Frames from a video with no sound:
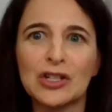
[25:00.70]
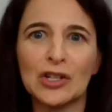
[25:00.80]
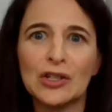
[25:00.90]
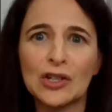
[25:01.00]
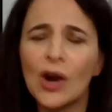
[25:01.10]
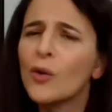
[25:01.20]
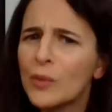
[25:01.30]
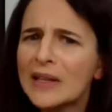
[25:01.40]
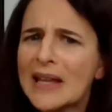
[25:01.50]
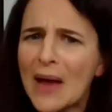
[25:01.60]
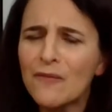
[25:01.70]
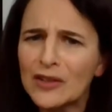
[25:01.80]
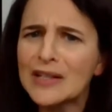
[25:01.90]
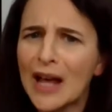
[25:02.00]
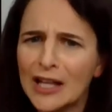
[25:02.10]
ambitions, really
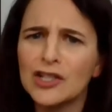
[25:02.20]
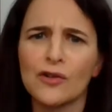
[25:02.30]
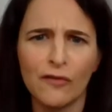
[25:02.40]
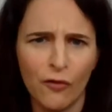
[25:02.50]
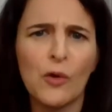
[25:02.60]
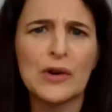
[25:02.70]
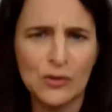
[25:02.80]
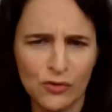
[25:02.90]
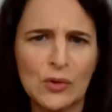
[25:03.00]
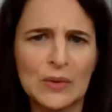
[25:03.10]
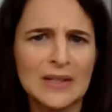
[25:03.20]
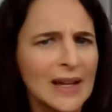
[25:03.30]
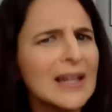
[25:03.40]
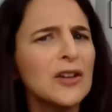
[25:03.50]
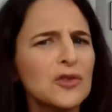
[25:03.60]
emphasize your foreign
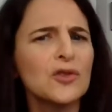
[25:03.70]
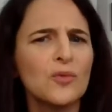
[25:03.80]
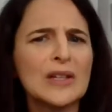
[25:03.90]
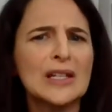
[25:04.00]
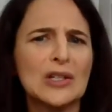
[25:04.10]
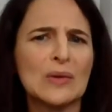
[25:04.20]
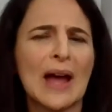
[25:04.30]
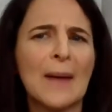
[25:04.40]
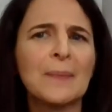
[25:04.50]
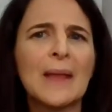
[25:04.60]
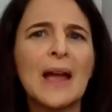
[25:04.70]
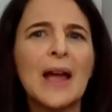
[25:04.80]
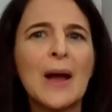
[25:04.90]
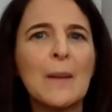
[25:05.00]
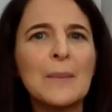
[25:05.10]
roots. Like, yeah, you should really do that.
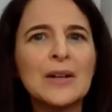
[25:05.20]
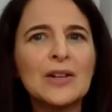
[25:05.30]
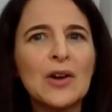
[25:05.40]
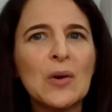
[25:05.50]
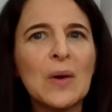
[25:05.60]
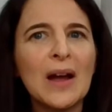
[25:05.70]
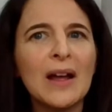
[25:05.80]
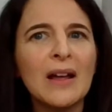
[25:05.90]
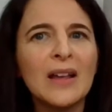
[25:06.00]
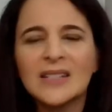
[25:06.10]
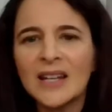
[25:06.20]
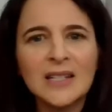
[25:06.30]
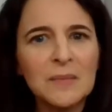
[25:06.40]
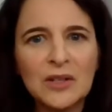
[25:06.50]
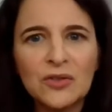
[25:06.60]
But he
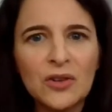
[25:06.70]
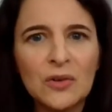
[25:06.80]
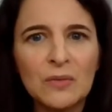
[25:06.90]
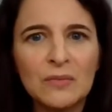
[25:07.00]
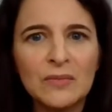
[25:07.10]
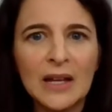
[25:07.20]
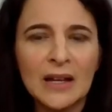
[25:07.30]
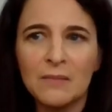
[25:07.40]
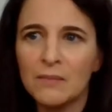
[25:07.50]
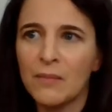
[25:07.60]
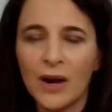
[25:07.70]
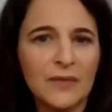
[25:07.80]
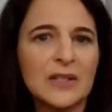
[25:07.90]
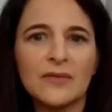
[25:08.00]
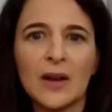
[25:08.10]
said something true. Like,
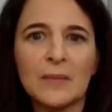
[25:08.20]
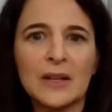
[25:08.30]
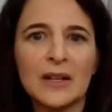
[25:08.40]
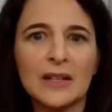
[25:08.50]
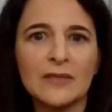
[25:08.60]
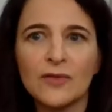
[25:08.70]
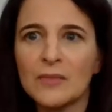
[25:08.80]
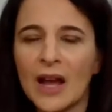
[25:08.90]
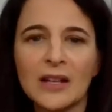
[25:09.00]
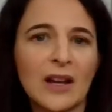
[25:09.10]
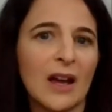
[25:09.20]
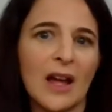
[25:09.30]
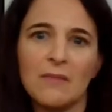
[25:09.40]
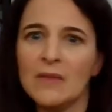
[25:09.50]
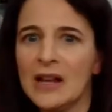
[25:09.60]
part of his family is from Kenya,
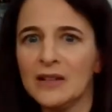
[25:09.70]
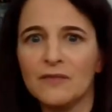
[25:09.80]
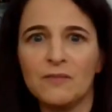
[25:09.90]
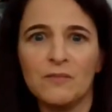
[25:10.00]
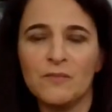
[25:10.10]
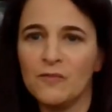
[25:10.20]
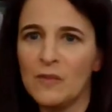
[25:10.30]
and his